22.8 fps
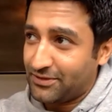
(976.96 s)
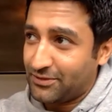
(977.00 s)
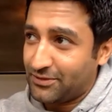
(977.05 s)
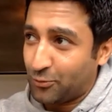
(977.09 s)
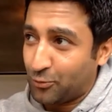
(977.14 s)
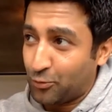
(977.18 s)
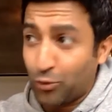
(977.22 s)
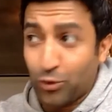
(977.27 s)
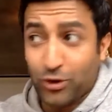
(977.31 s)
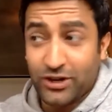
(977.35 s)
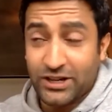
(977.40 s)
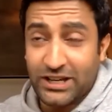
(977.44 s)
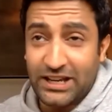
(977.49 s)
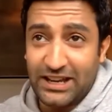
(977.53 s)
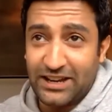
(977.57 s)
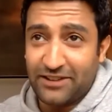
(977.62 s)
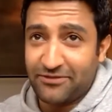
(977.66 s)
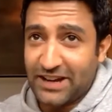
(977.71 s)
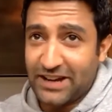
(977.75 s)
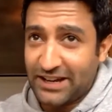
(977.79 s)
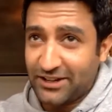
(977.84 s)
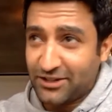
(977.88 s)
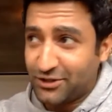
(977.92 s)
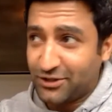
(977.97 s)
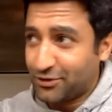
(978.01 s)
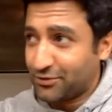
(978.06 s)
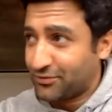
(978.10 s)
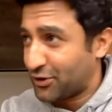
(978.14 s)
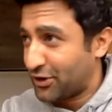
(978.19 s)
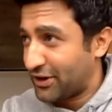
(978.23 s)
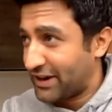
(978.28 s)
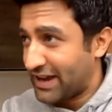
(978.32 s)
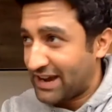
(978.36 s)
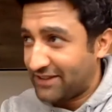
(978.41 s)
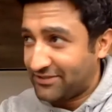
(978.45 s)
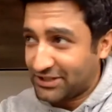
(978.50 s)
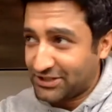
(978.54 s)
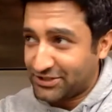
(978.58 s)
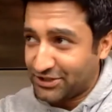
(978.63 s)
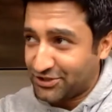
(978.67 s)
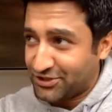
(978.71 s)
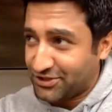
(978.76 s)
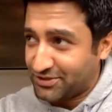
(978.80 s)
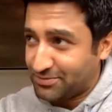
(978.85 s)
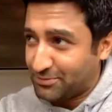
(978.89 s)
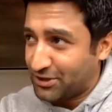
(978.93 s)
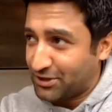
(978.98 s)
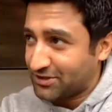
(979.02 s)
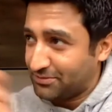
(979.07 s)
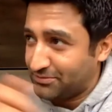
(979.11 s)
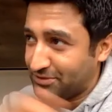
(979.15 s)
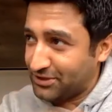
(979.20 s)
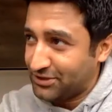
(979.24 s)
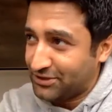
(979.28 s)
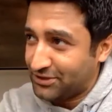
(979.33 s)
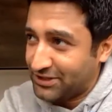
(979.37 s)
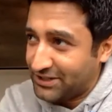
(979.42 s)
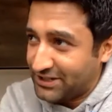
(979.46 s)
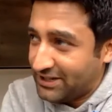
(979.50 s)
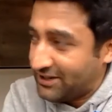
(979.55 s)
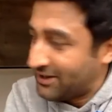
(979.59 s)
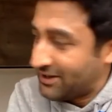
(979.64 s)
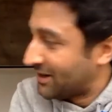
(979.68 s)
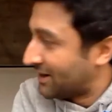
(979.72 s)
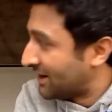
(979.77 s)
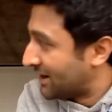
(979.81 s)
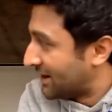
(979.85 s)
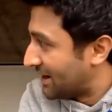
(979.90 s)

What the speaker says: working in Vancouver and having such a small community